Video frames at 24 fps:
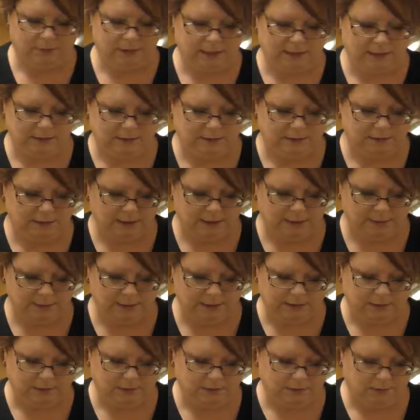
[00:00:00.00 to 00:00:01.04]
less than 10
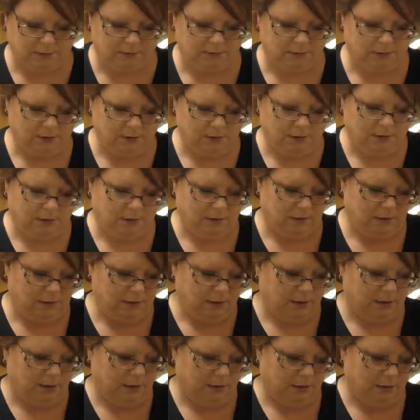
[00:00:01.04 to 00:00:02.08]
minutes.
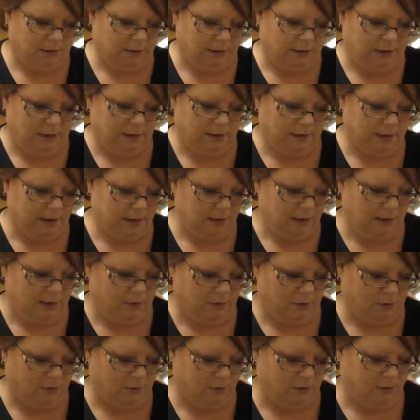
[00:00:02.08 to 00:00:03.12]
And they
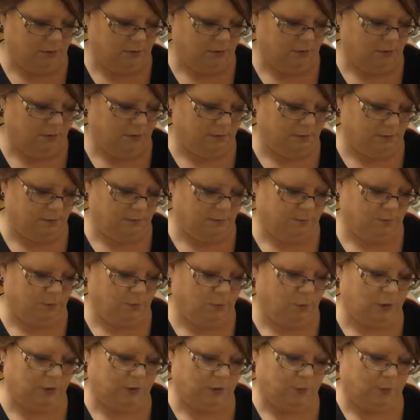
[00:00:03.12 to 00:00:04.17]
are
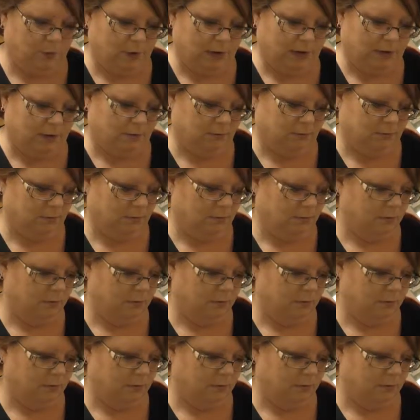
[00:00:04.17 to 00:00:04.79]
pretty brown.